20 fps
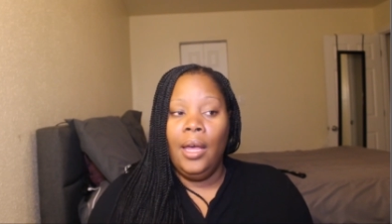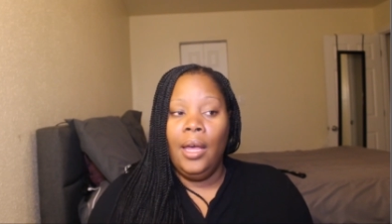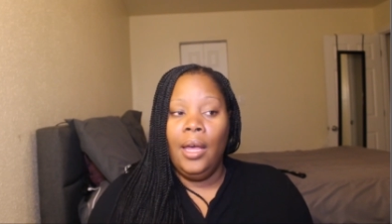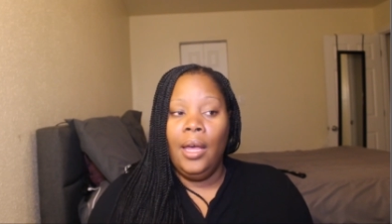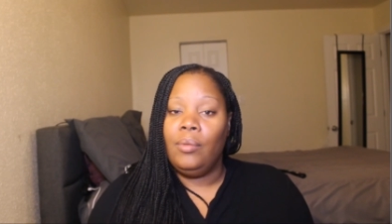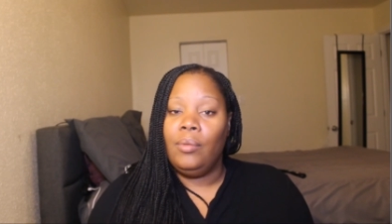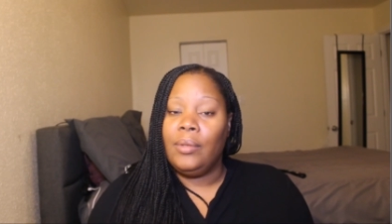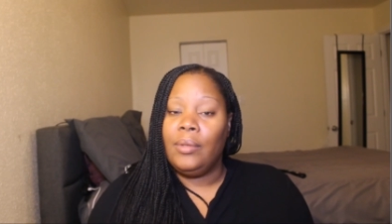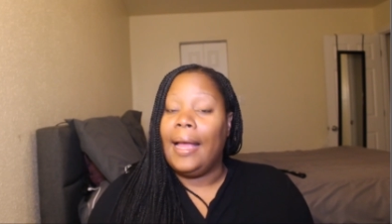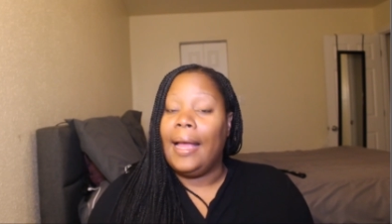
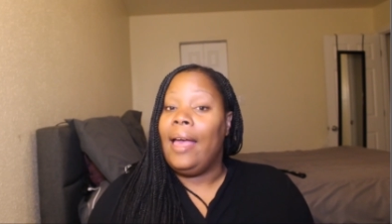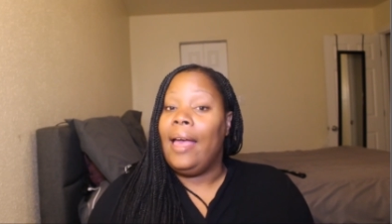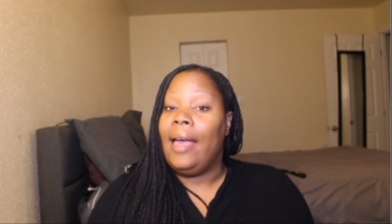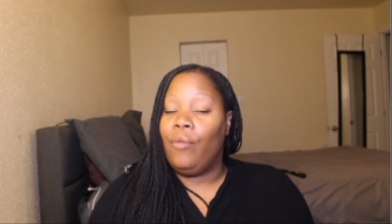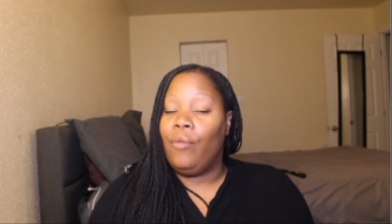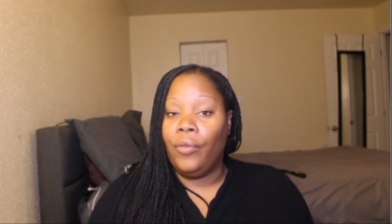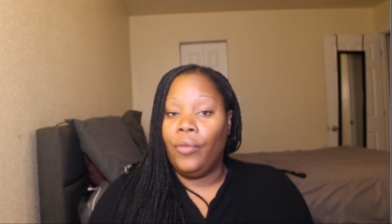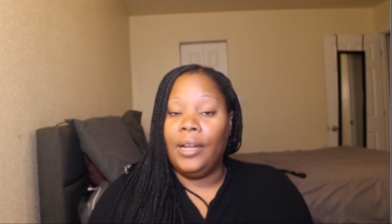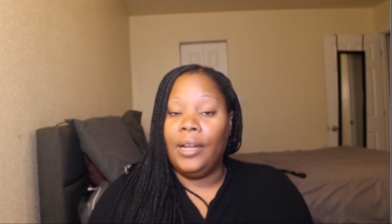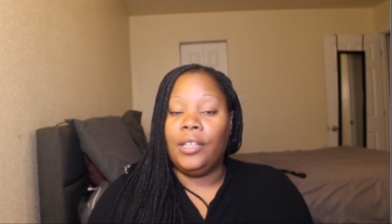He was like, I have
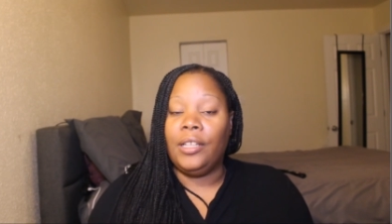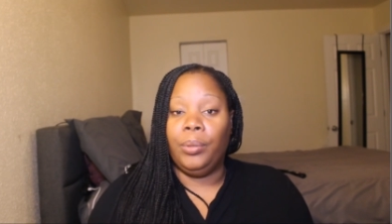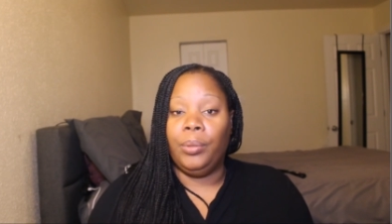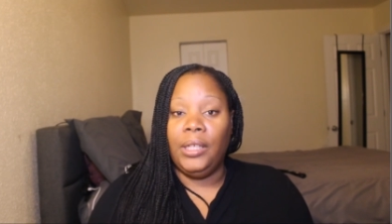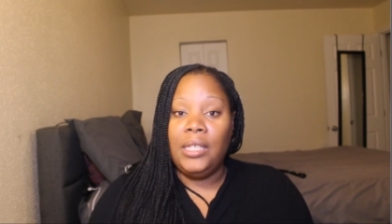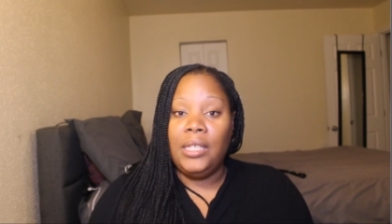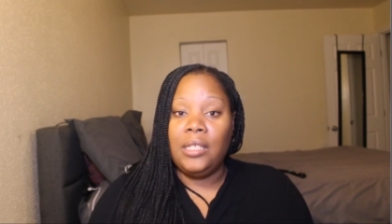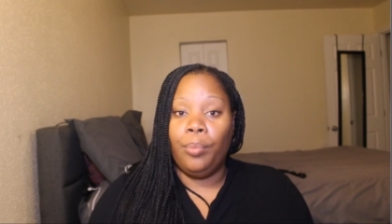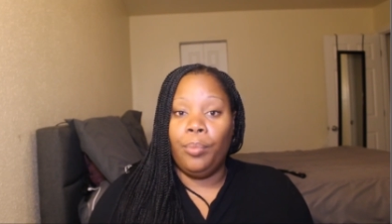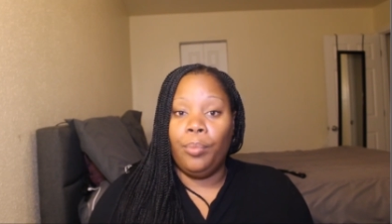a friend at the
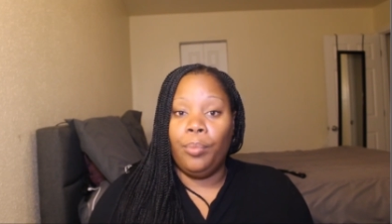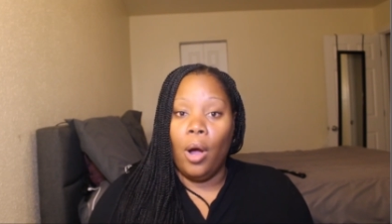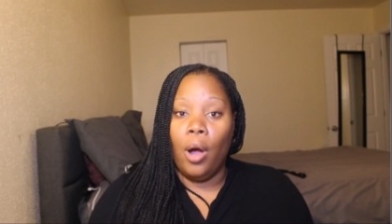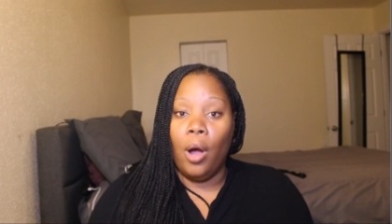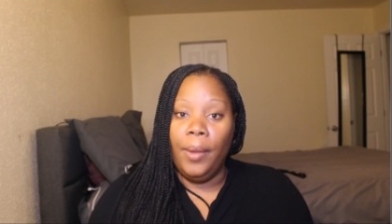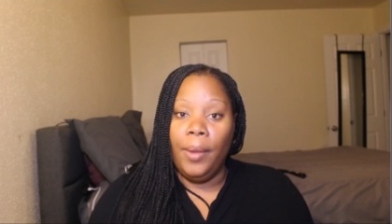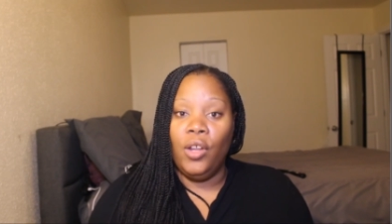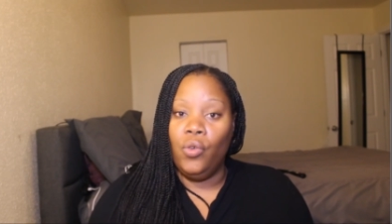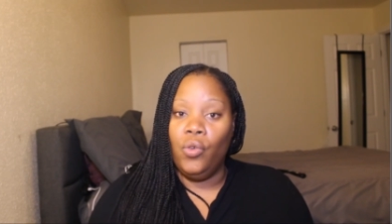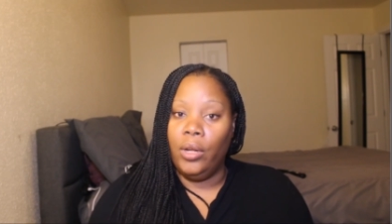police
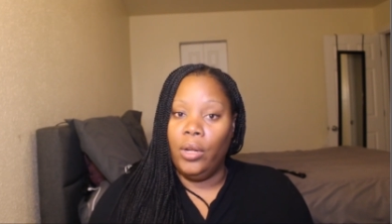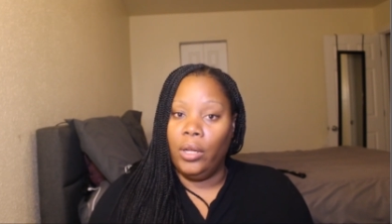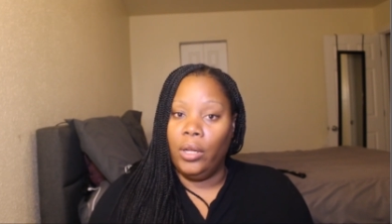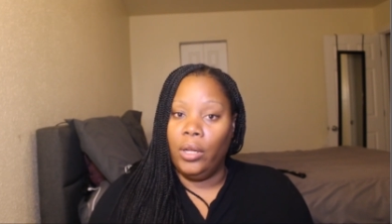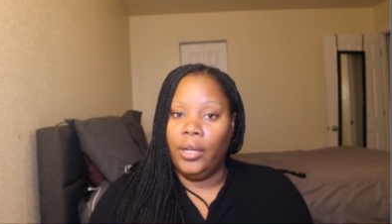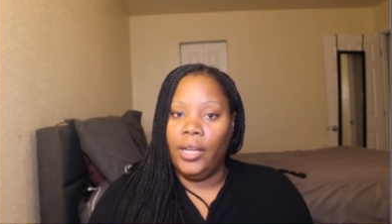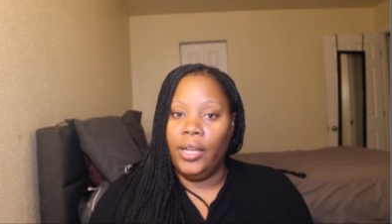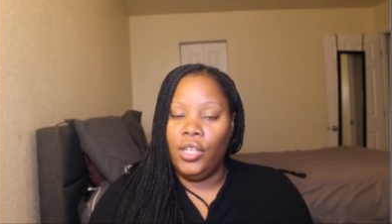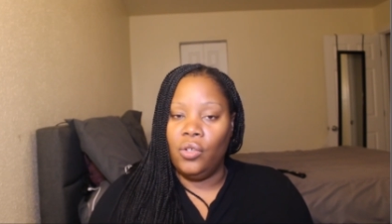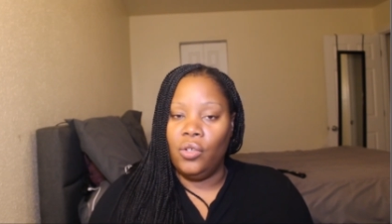department who could
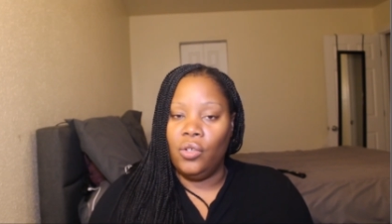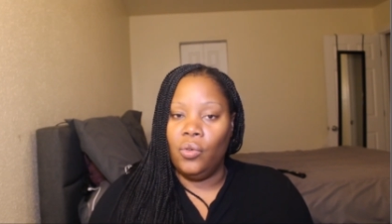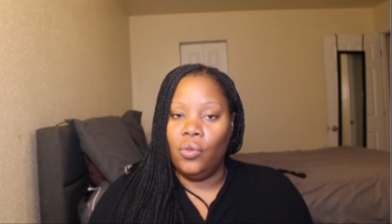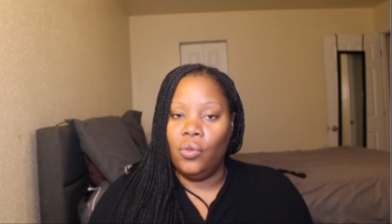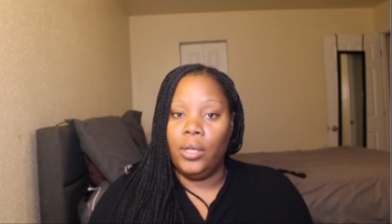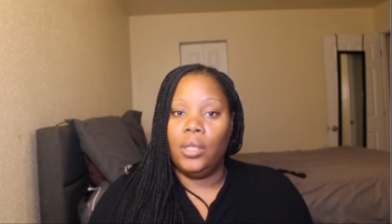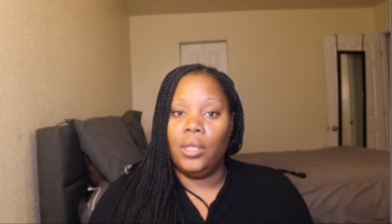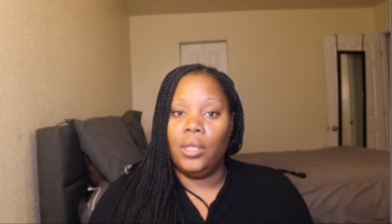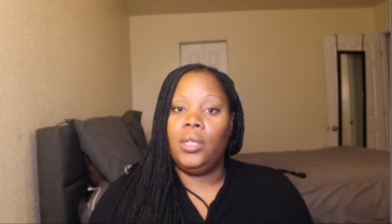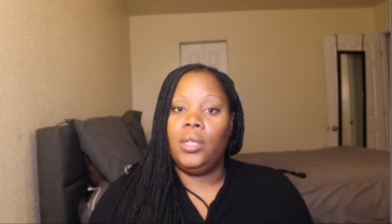look into
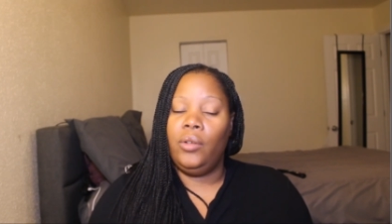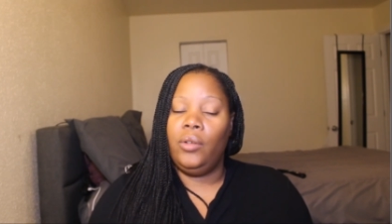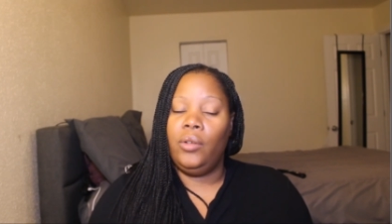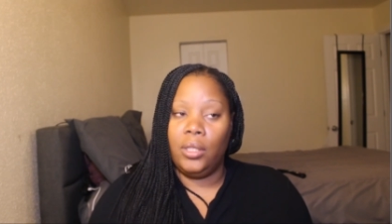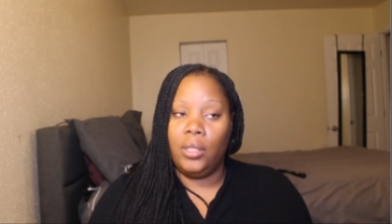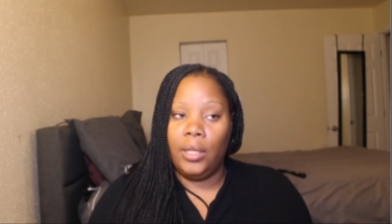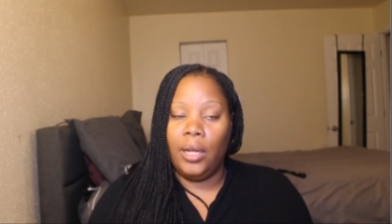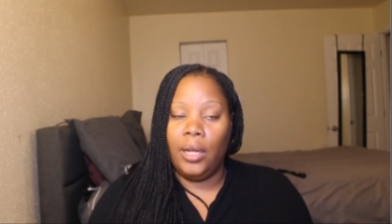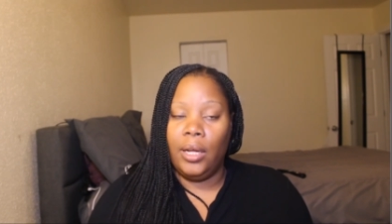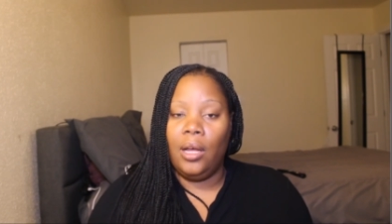it. And she
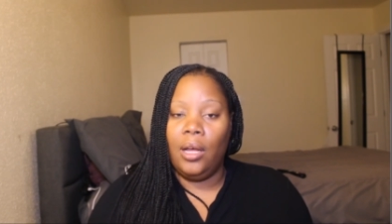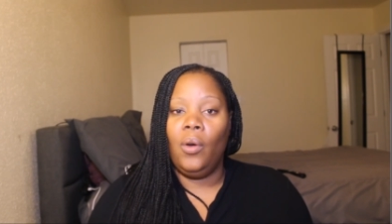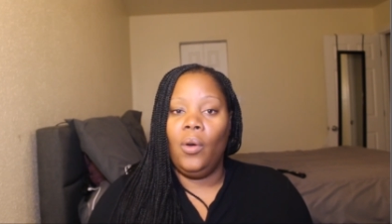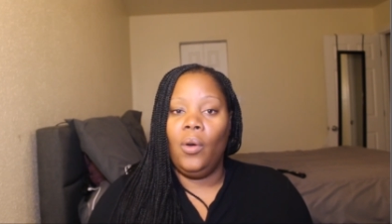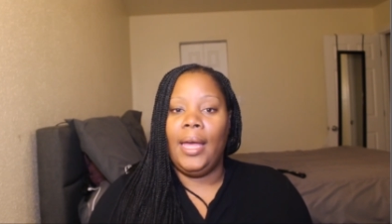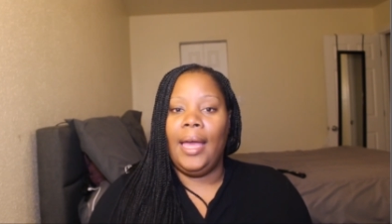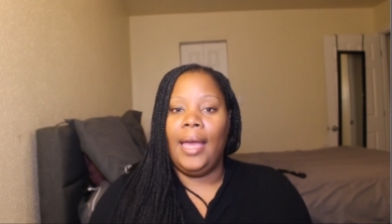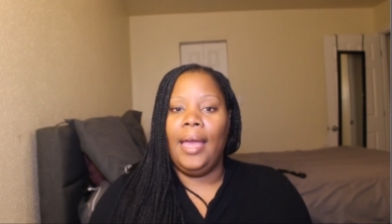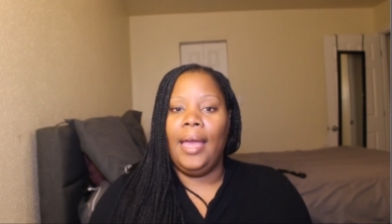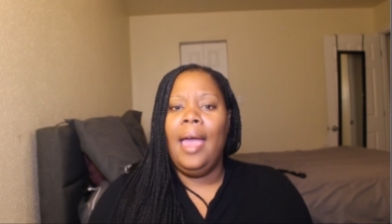was like,
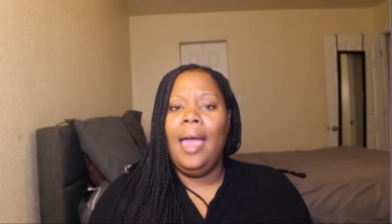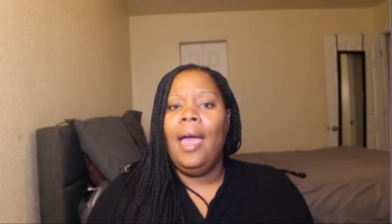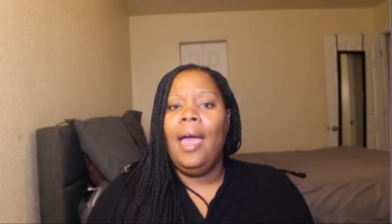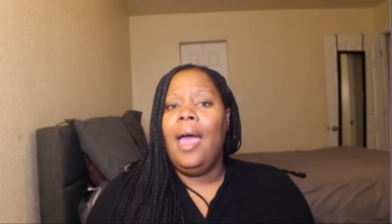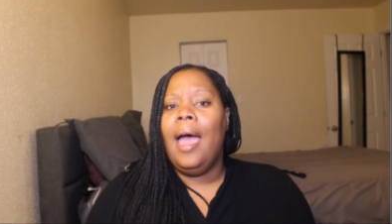okay.